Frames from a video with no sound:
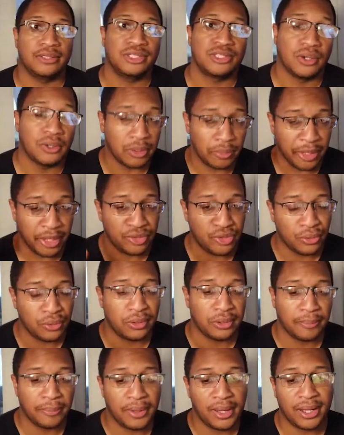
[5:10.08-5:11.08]
So I only paid
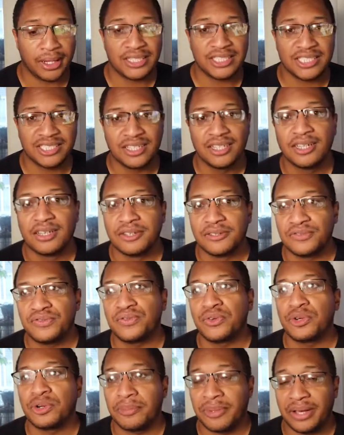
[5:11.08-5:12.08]
$200
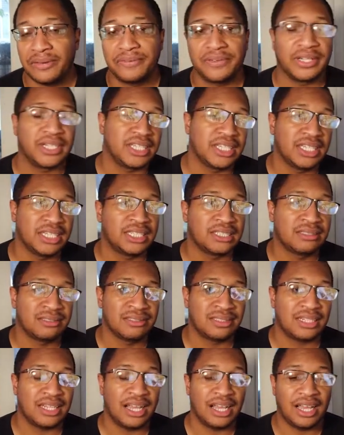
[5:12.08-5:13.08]
for my
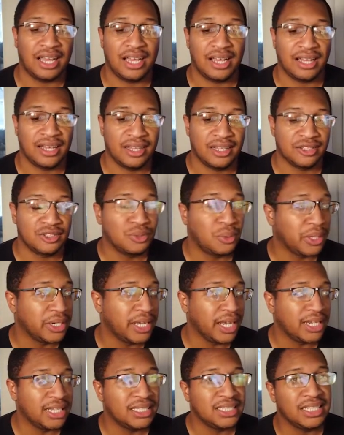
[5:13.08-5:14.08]
freaking
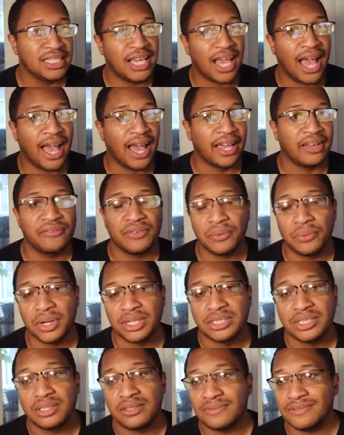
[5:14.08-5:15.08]
2080 Ti. If it
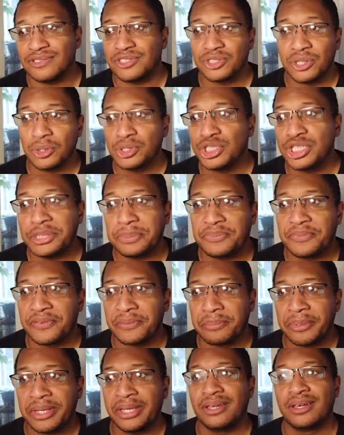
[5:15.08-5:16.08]
wasn't so cheap for
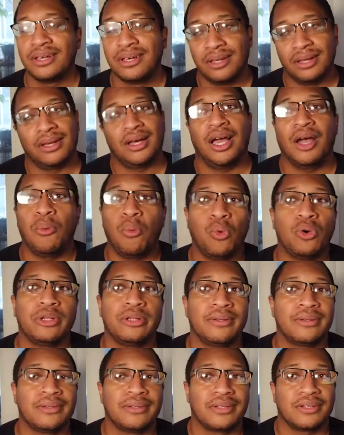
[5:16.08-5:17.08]
me, I
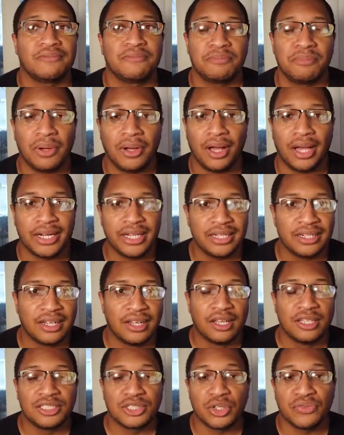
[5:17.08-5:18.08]
wouldn't have bought it.
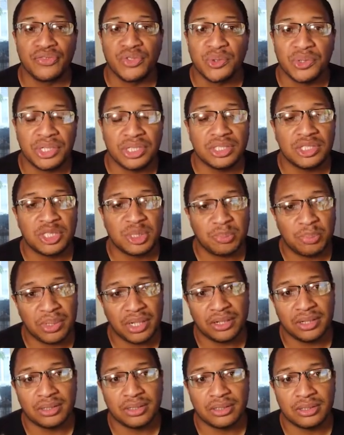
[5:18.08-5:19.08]
So if you can
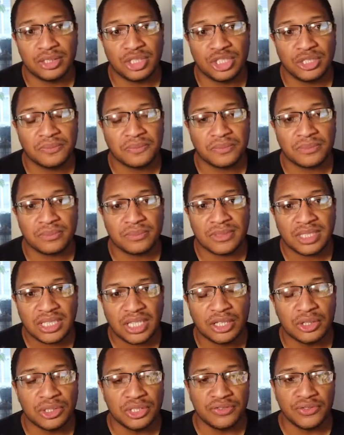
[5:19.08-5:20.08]
splurge,
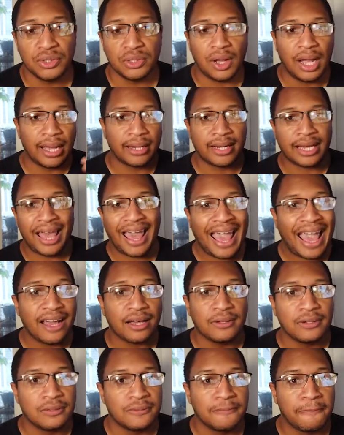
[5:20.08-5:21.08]
because if you know how to
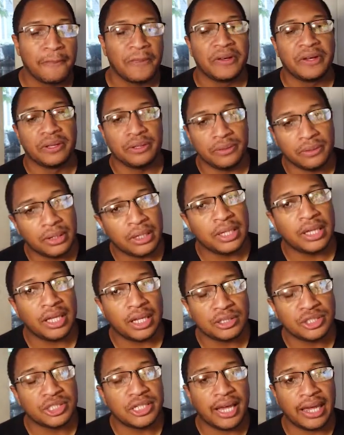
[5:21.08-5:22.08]
haggle, you can
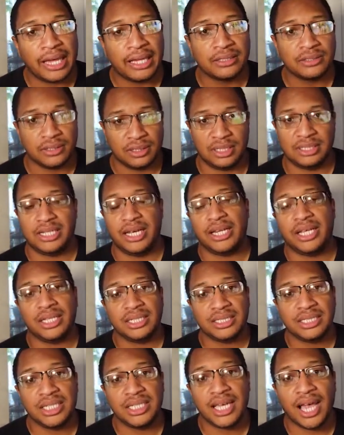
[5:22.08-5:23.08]
get your hands on a 1080
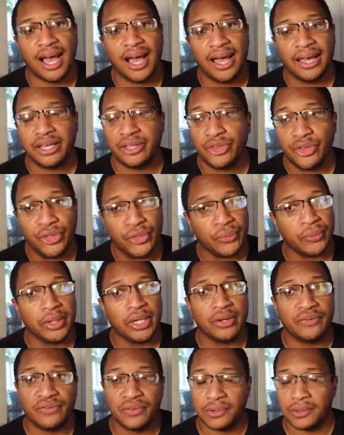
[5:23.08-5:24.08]
Ti in the $300
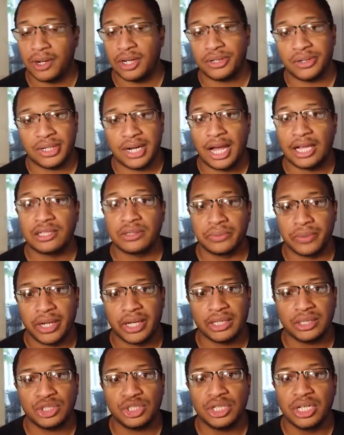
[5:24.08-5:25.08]
to $400
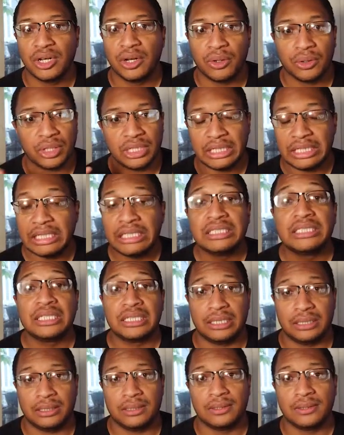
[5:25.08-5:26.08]
range, easy.